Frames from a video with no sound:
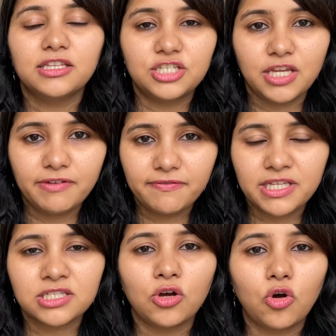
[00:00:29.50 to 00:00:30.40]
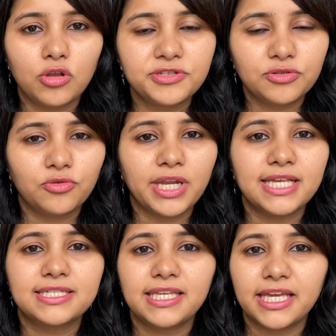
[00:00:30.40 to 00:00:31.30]
The J1 visa, also known
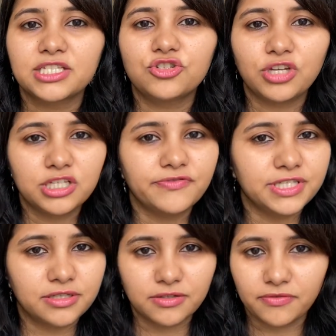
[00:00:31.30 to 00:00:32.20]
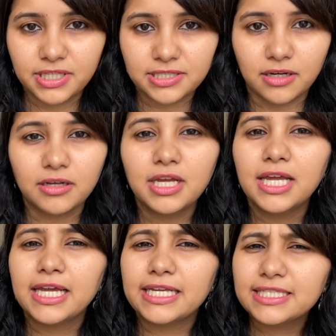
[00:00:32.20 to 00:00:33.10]
as the exchange visitor visa,
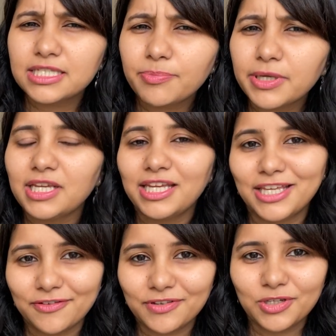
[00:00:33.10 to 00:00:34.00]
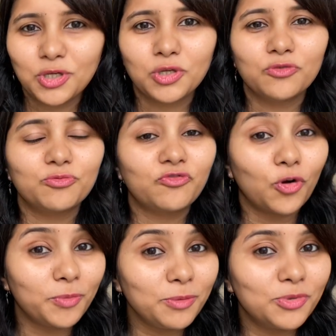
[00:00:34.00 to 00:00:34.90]
is typically given
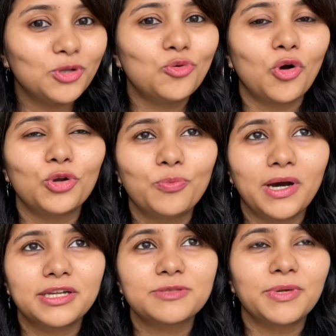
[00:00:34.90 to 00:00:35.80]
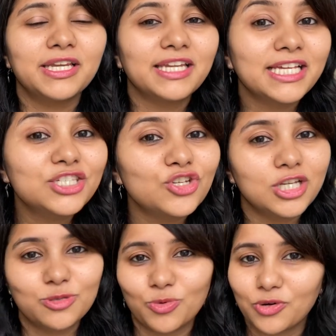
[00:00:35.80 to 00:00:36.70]
for people who want to participate in
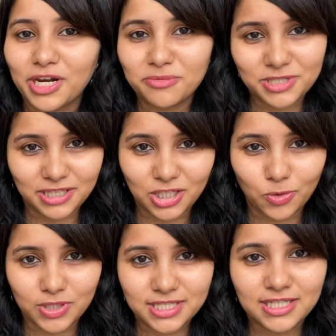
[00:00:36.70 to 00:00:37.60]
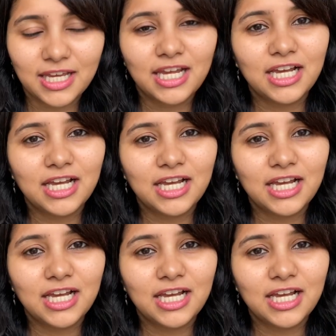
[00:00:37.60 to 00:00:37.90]
exchange programs in the US.